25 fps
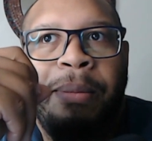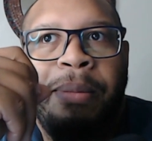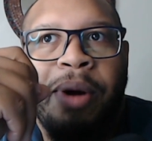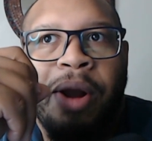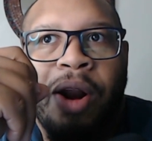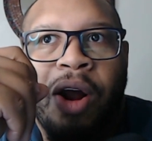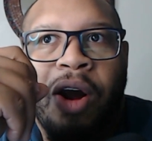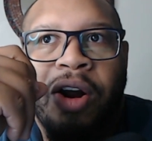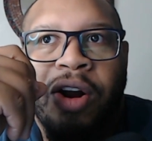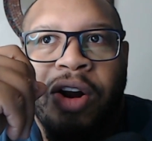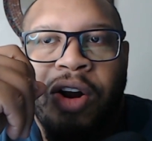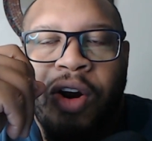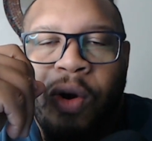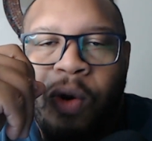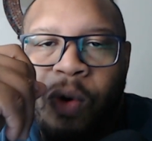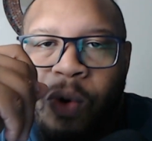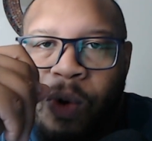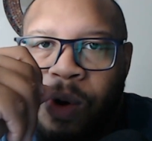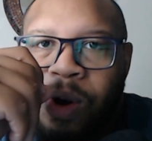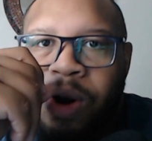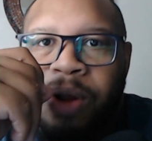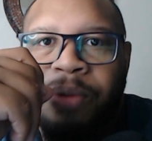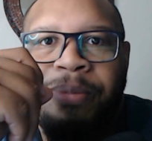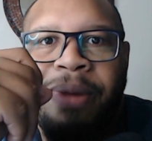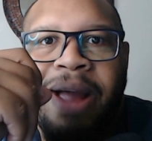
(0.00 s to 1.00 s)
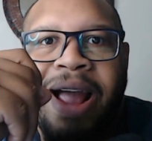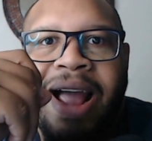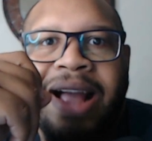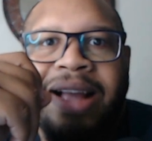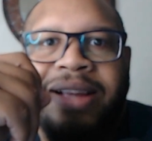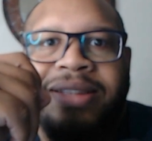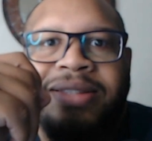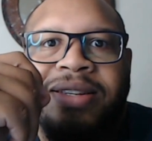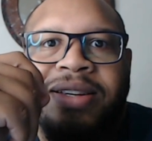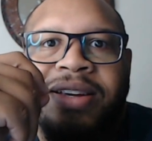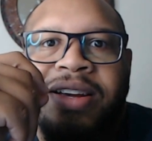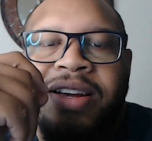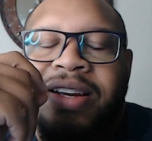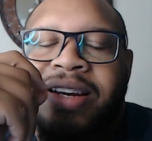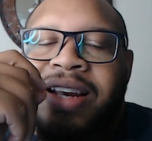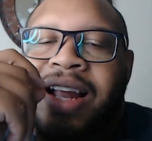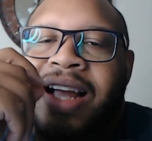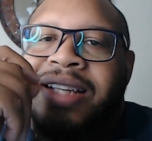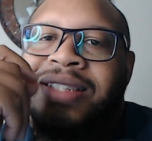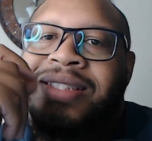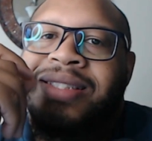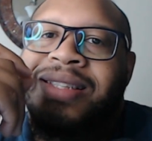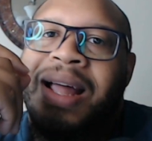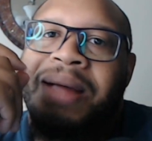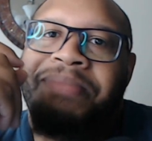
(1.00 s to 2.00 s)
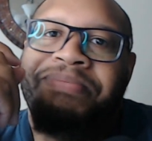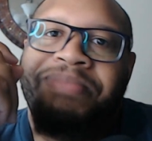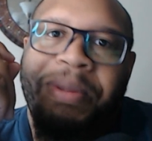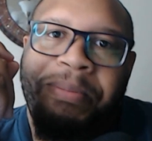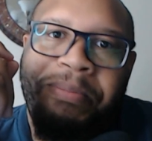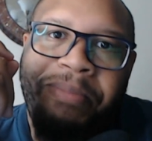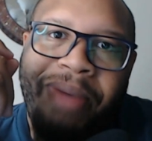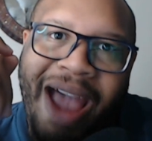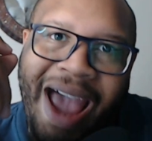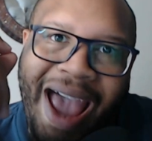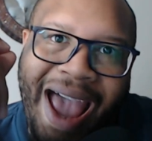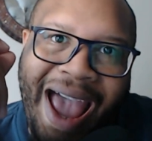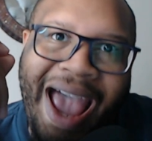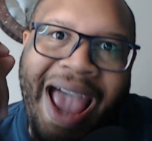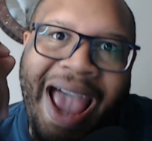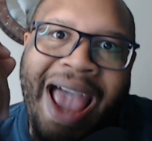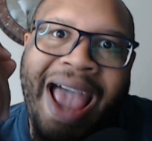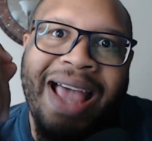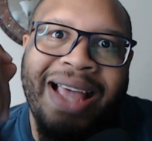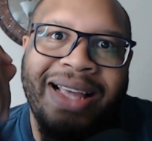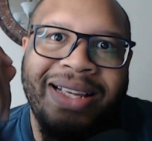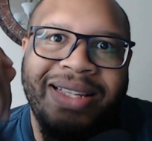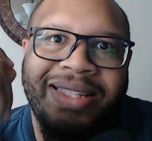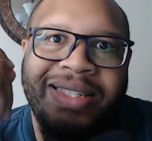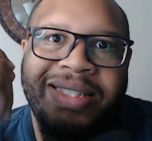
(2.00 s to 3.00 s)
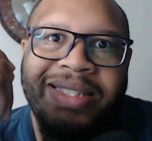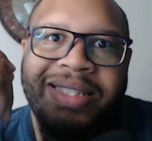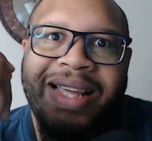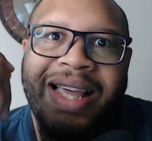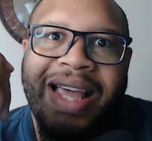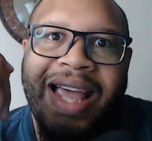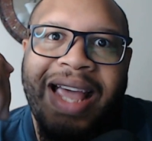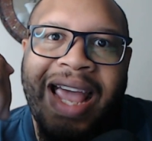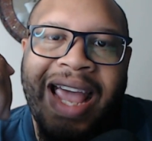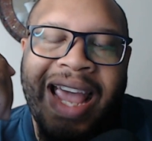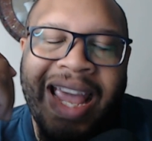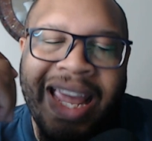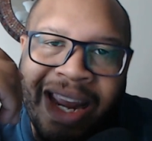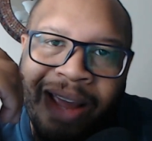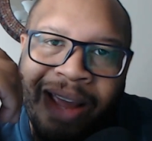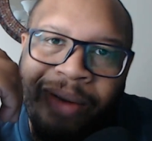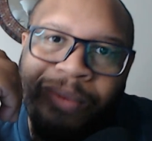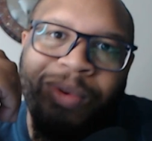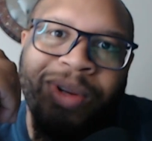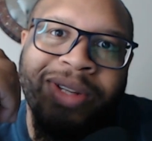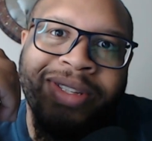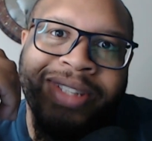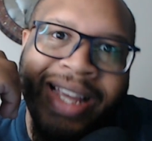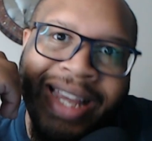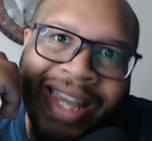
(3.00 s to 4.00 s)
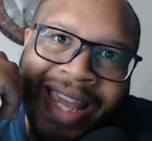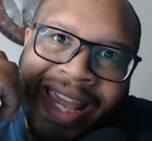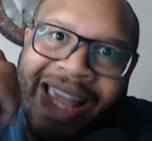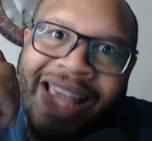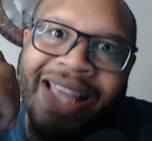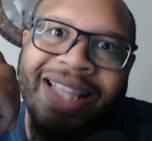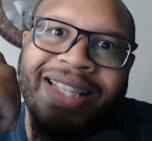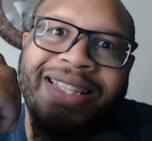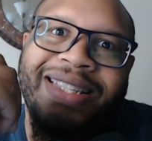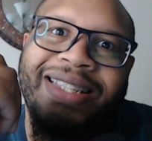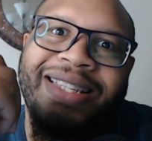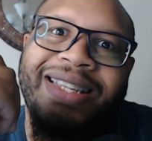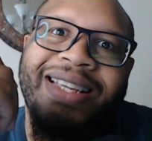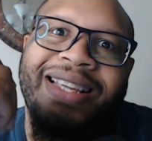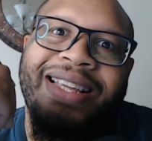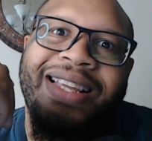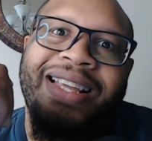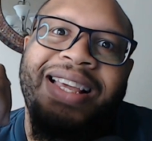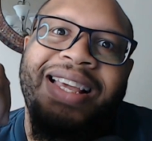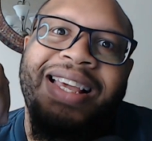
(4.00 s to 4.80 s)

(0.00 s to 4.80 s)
but our cornerbacks could not stop the pass, and it was against